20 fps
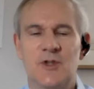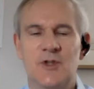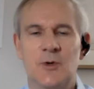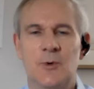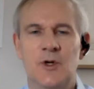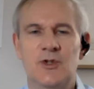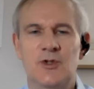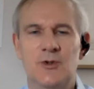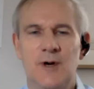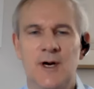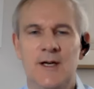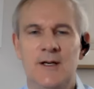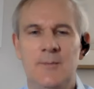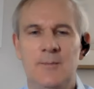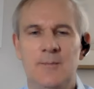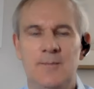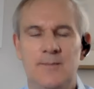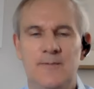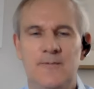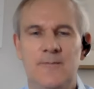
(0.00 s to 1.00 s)
So we're trying to
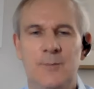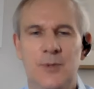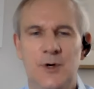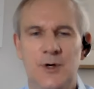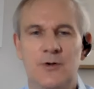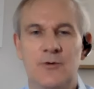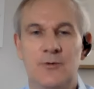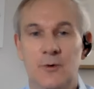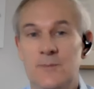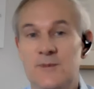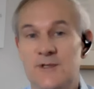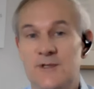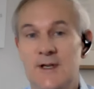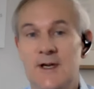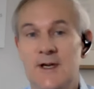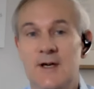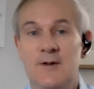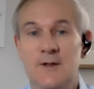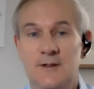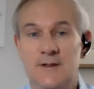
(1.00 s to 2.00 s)
put a group
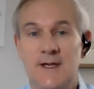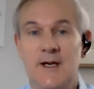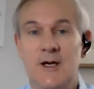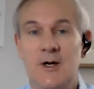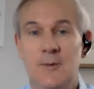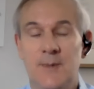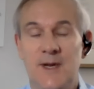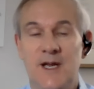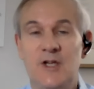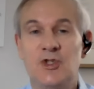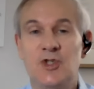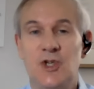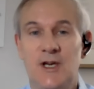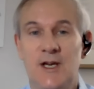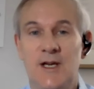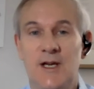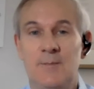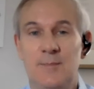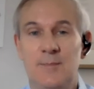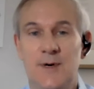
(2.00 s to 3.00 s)
together to help
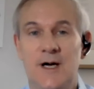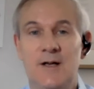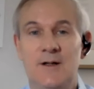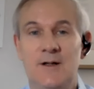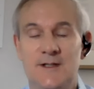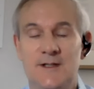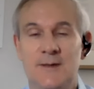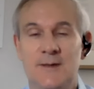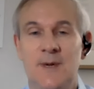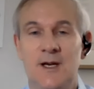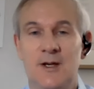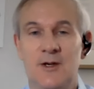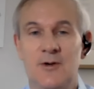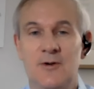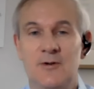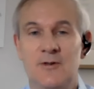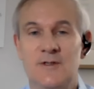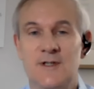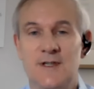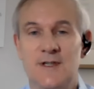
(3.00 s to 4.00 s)
educate
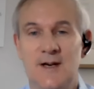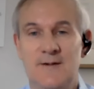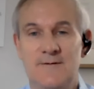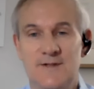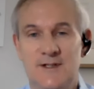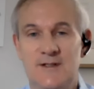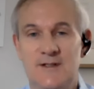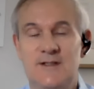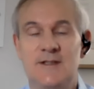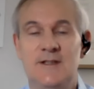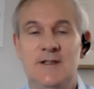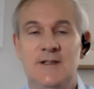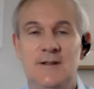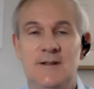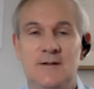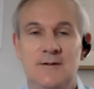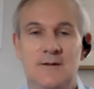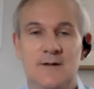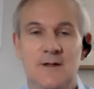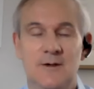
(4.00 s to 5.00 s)
policymakers, the FCC
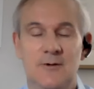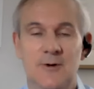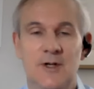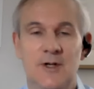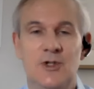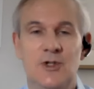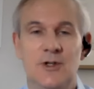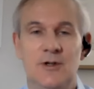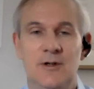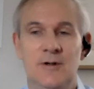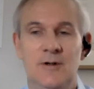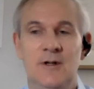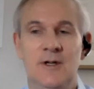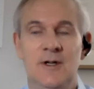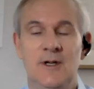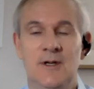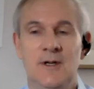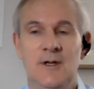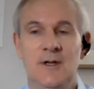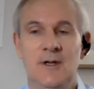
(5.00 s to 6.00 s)
and congressional
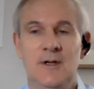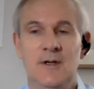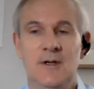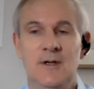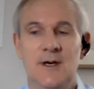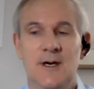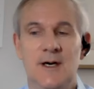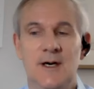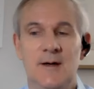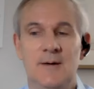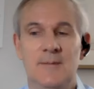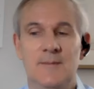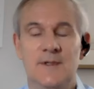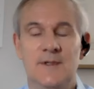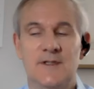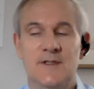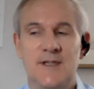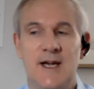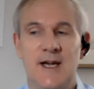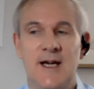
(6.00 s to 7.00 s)

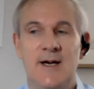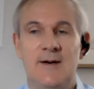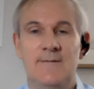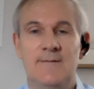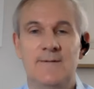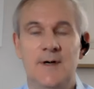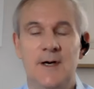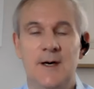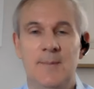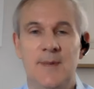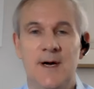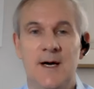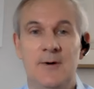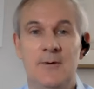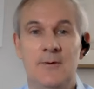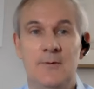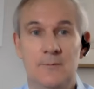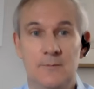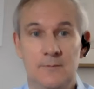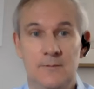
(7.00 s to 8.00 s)
staff
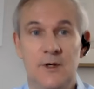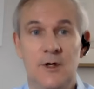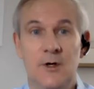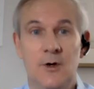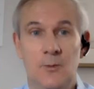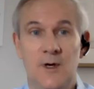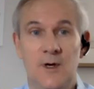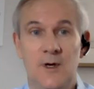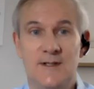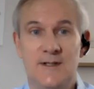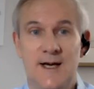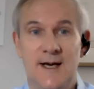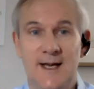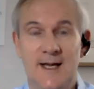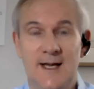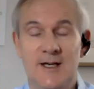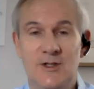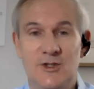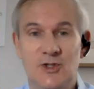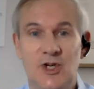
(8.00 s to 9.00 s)
about what
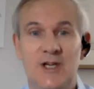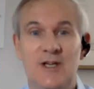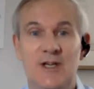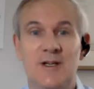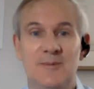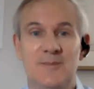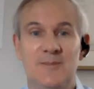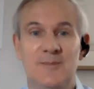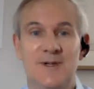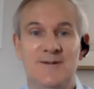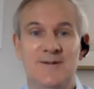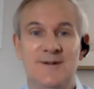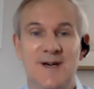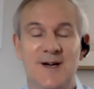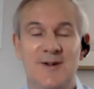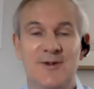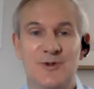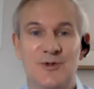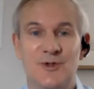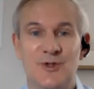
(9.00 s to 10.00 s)
Dianne and Jacob and
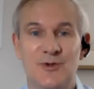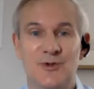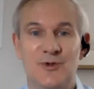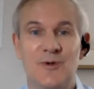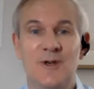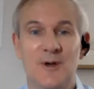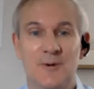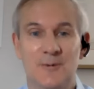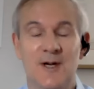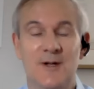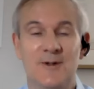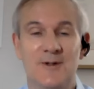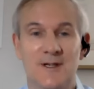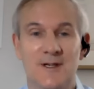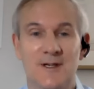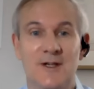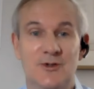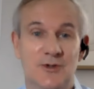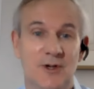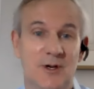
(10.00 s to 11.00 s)
others are doing around the
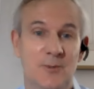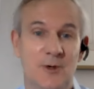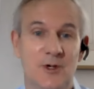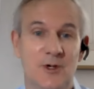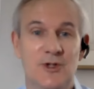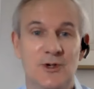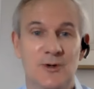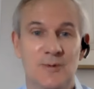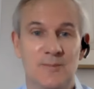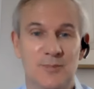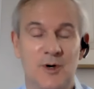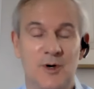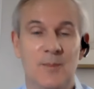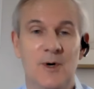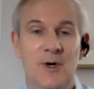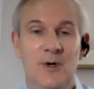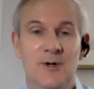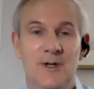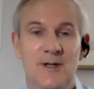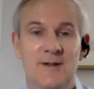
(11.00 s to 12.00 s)
country and what you're
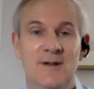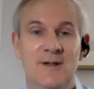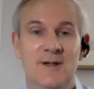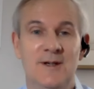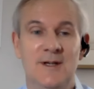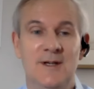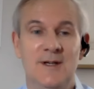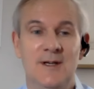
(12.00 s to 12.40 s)
promoting.